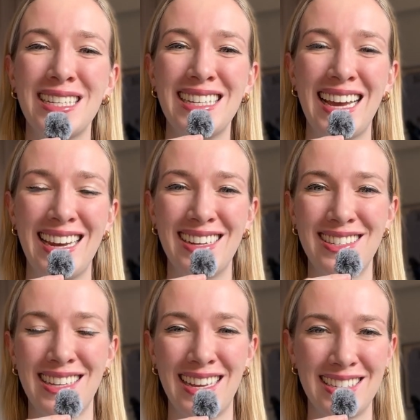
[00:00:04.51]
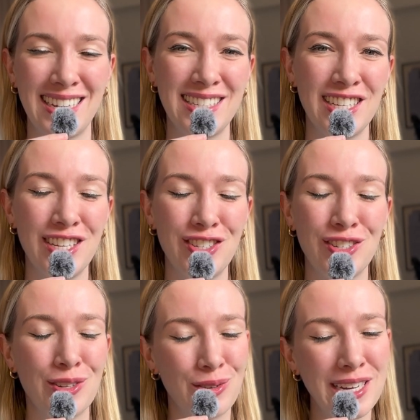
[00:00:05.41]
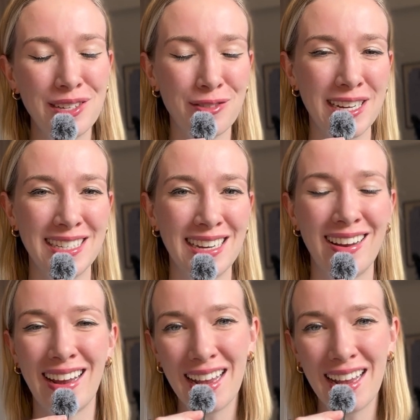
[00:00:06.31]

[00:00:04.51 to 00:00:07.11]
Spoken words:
Nina Ellis, and I teach creative writing,